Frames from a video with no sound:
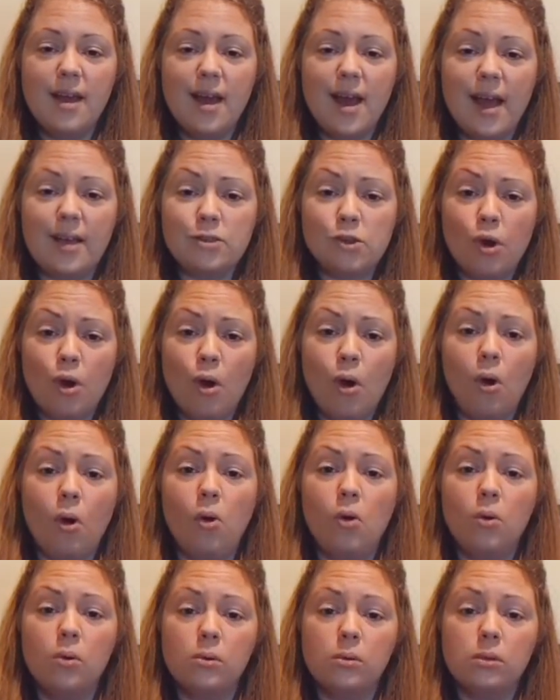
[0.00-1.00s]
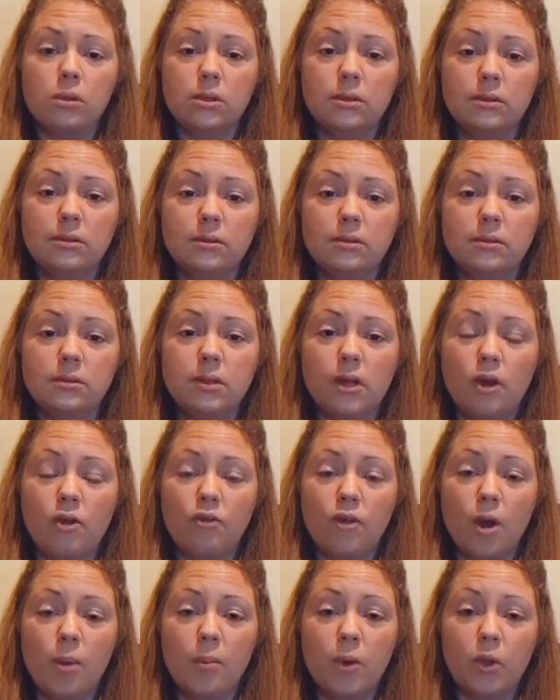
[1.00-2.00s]
as a whole of
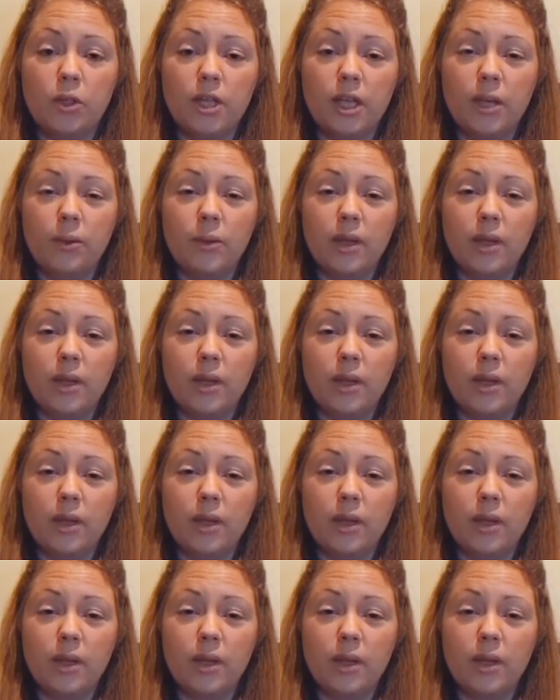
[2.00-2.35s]
our body,